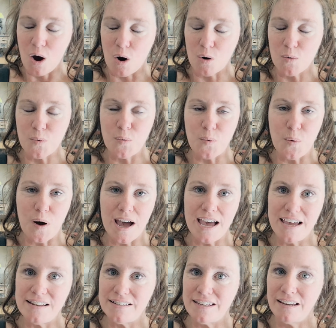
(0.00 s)
or
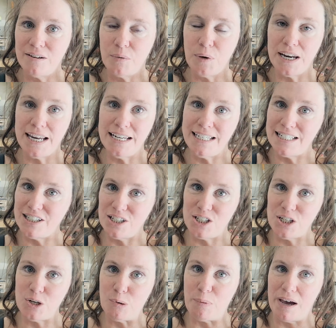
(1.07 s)
what I need to
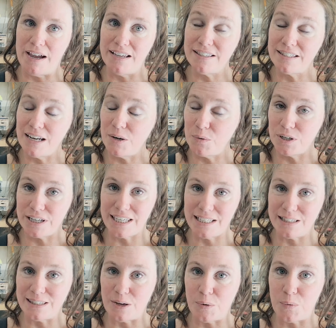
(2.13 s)
do, but it's not
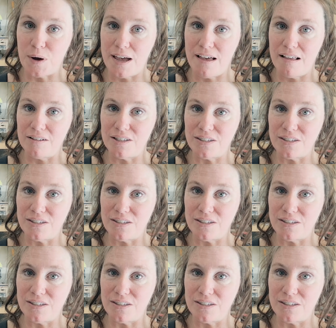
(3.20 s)
working so well,